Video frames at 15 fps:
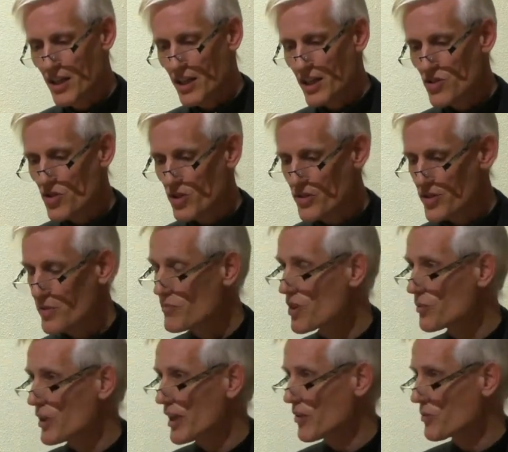He taught them
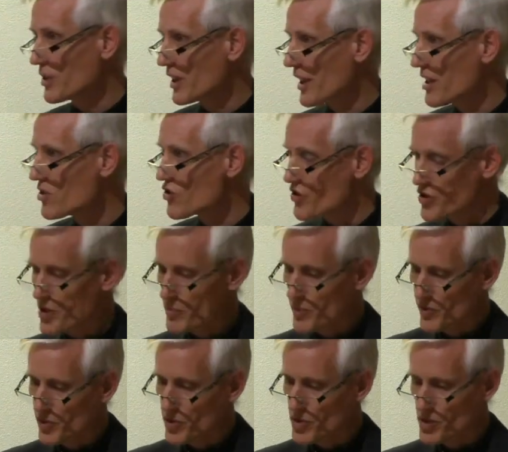the right relationship
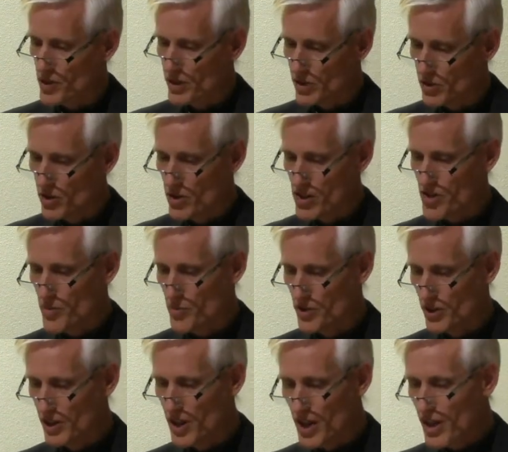of law and
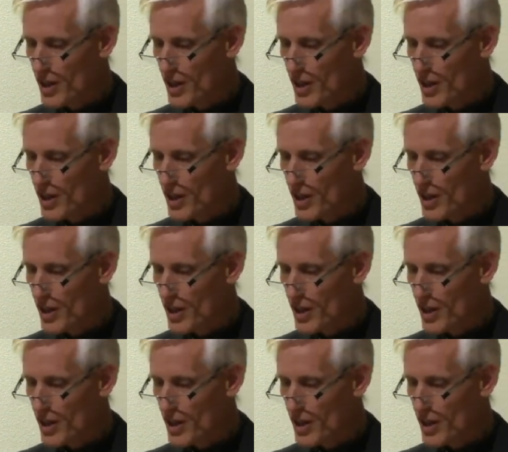gospel,